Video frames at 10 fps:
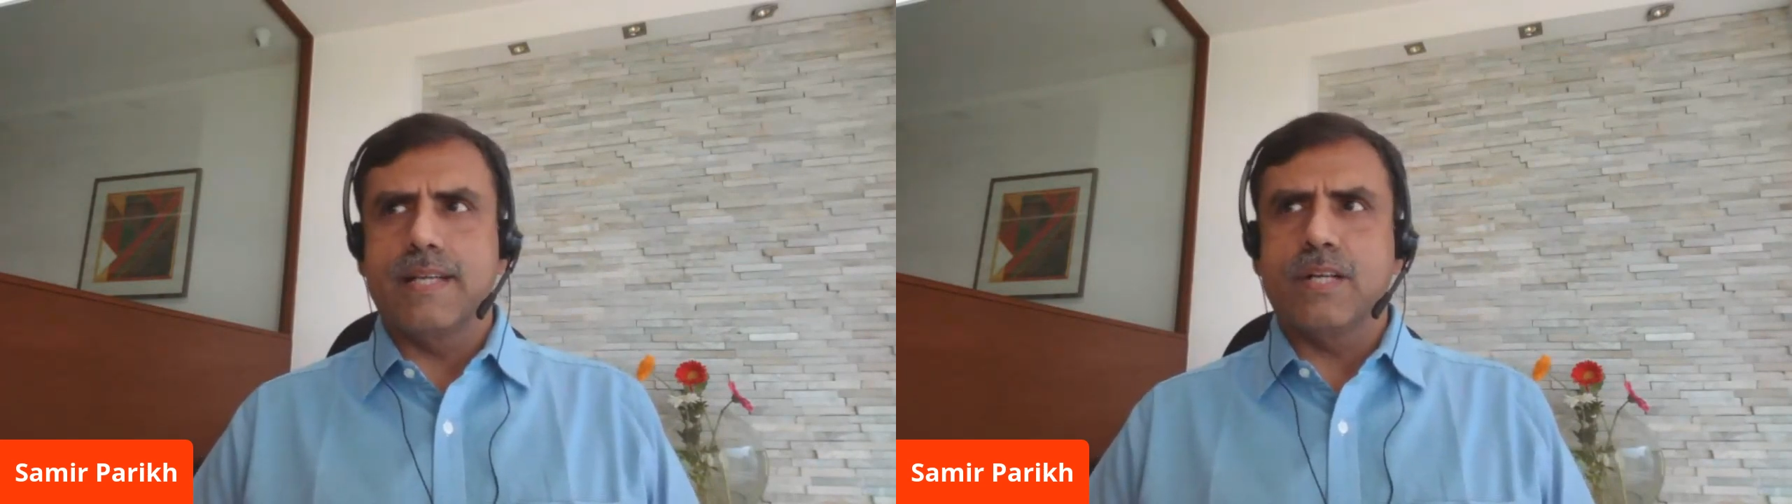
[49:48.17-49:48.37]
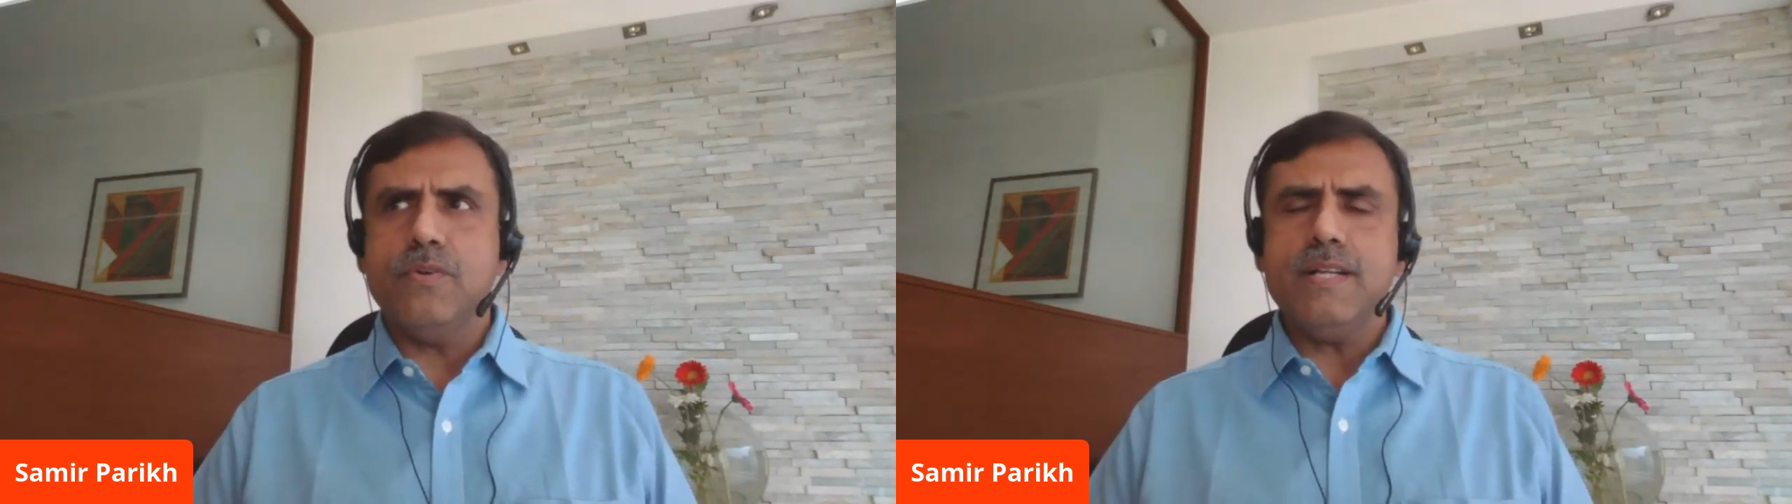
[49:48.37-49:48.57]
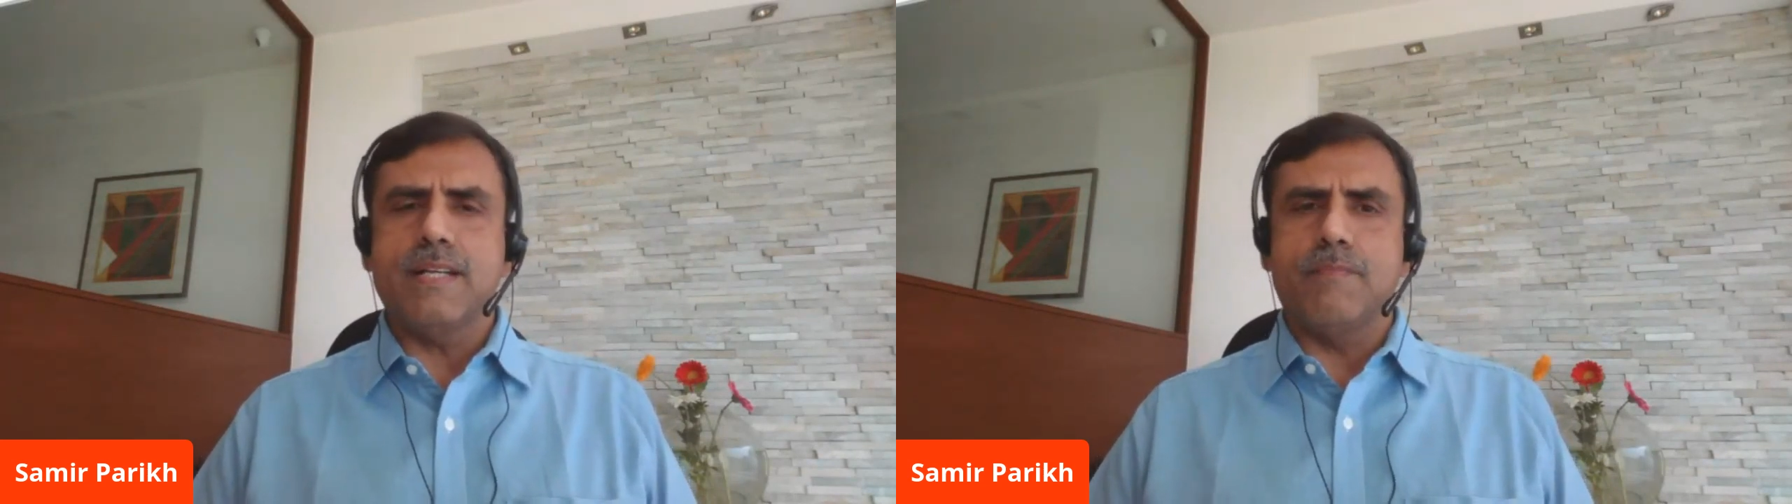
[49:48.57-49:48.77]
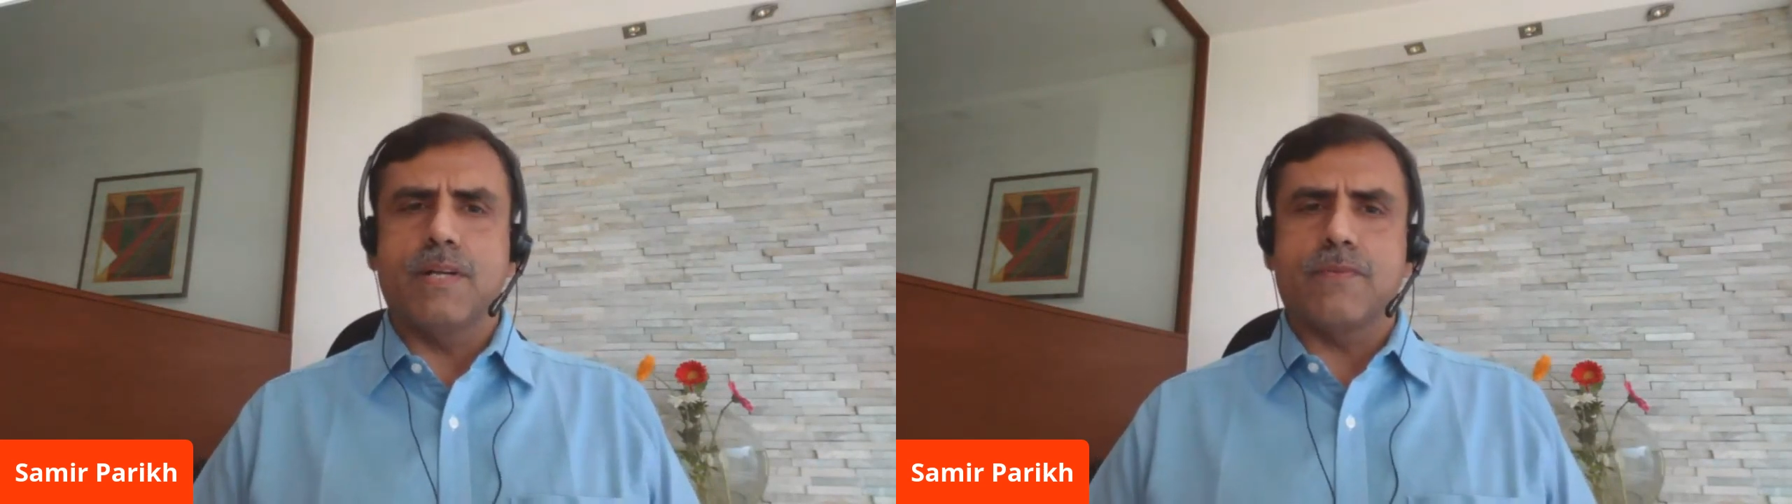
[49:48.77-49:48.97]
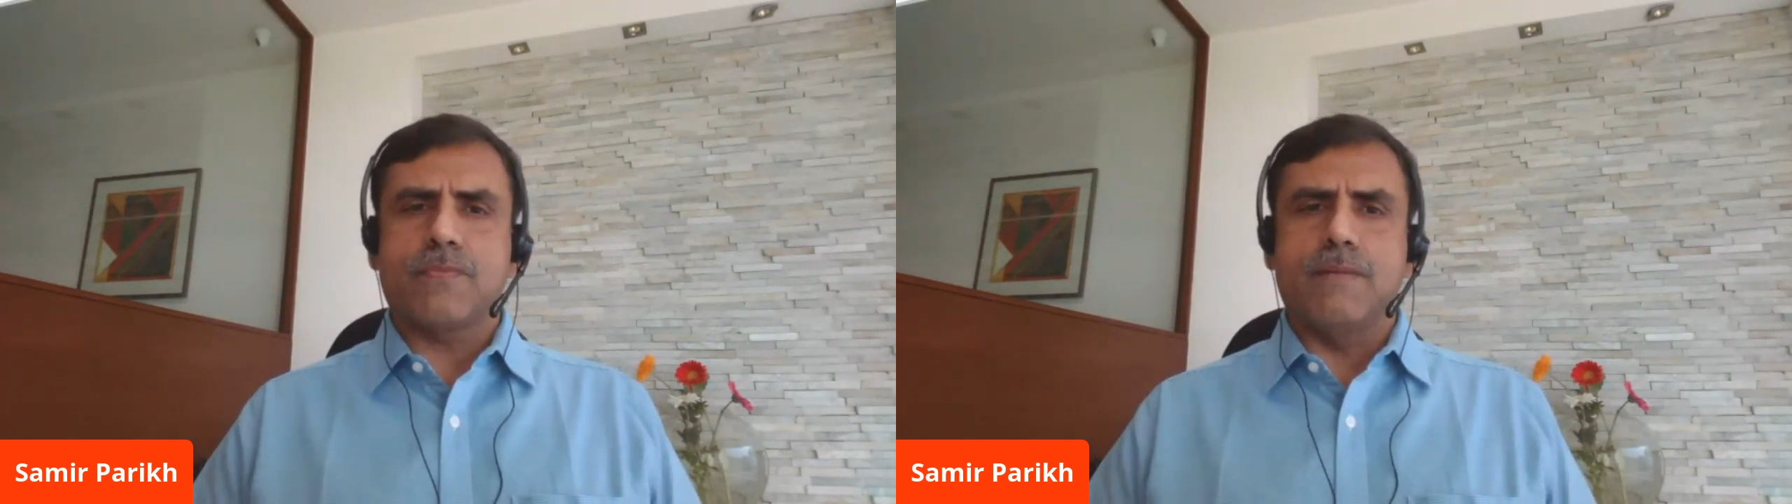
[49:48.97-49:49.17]
including
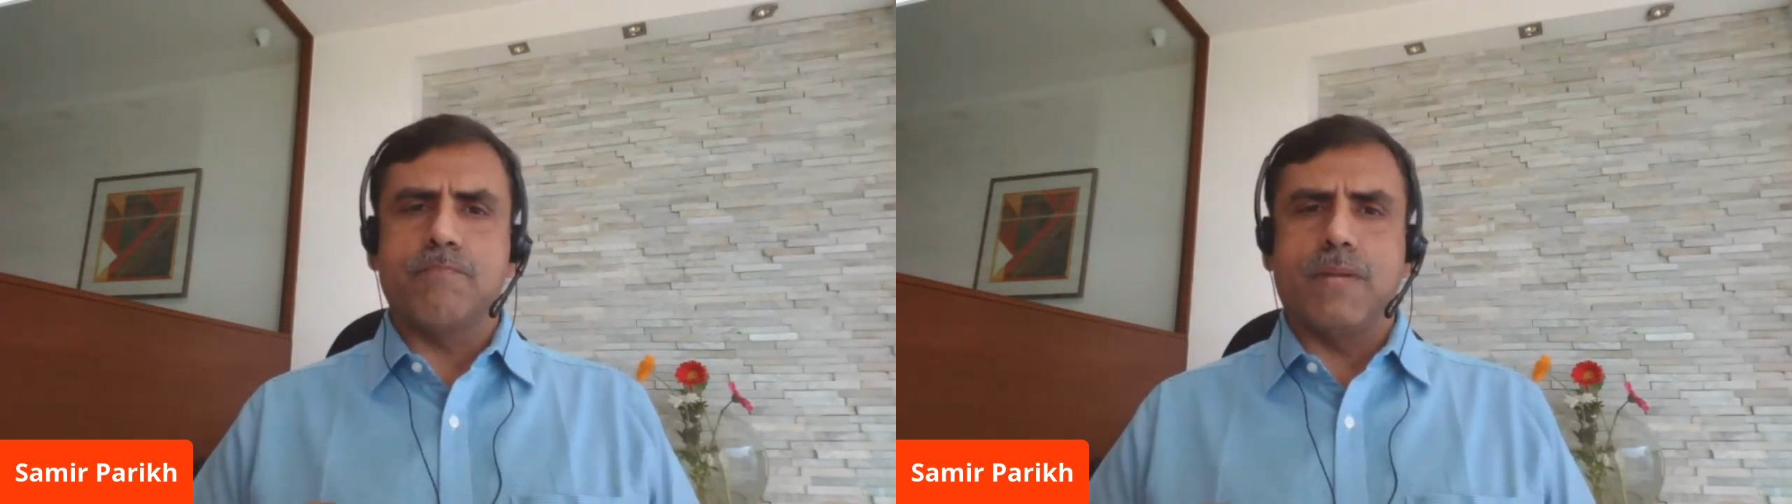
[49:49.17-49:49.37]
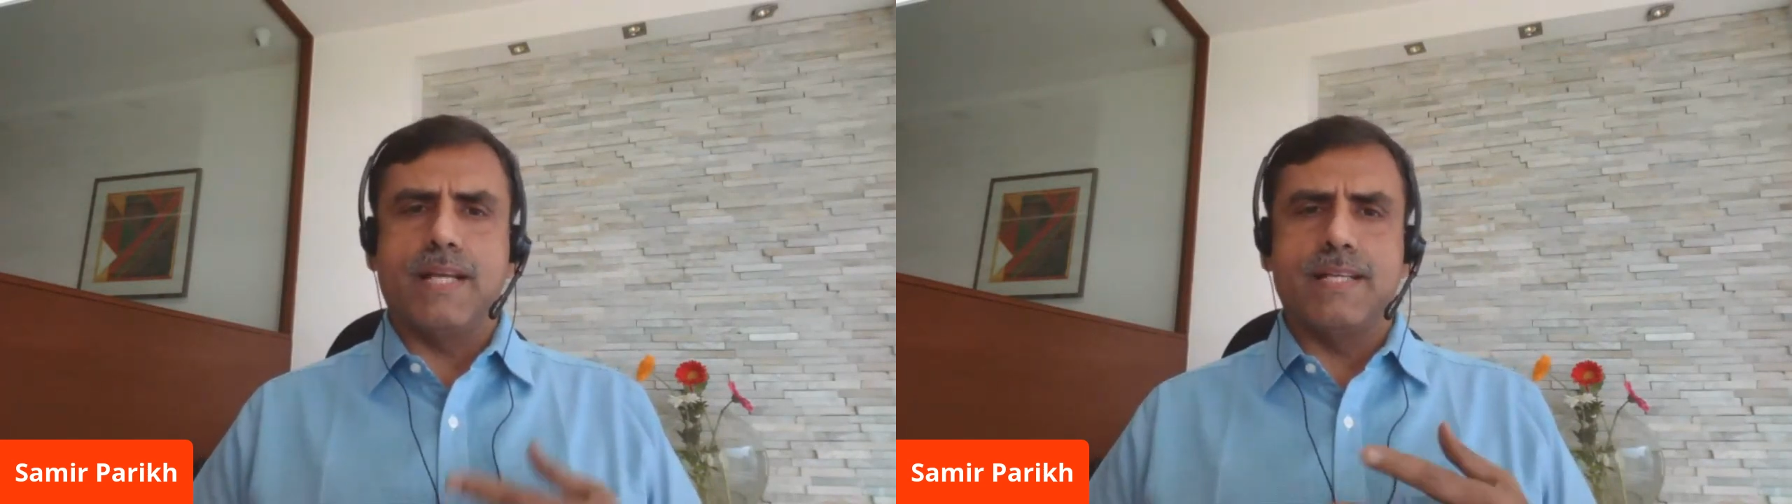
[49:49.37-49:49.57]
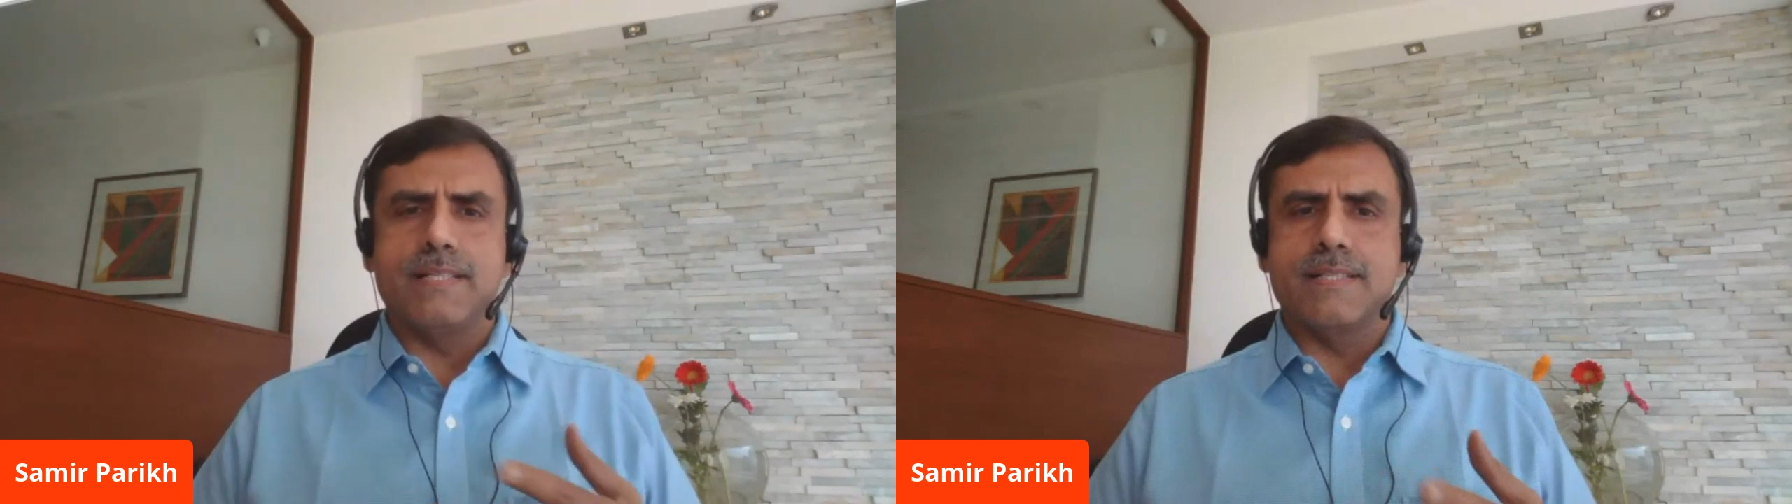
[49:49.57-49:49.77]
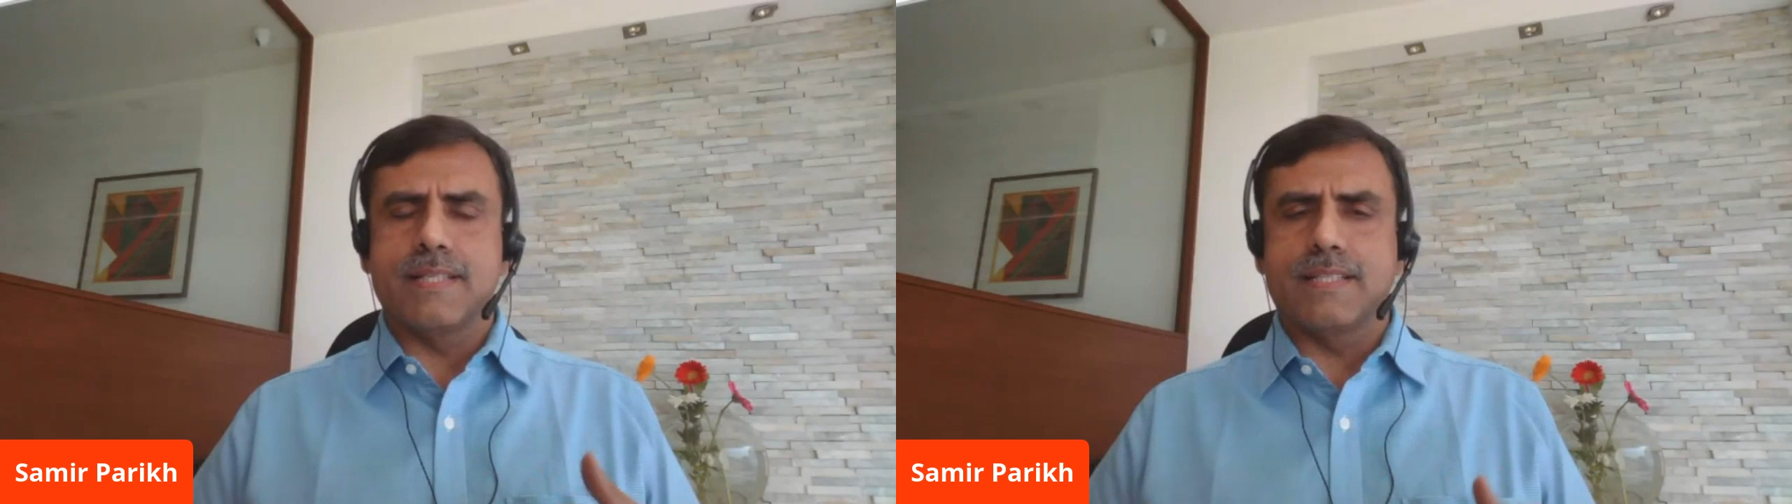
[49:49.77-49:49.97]
number of complaints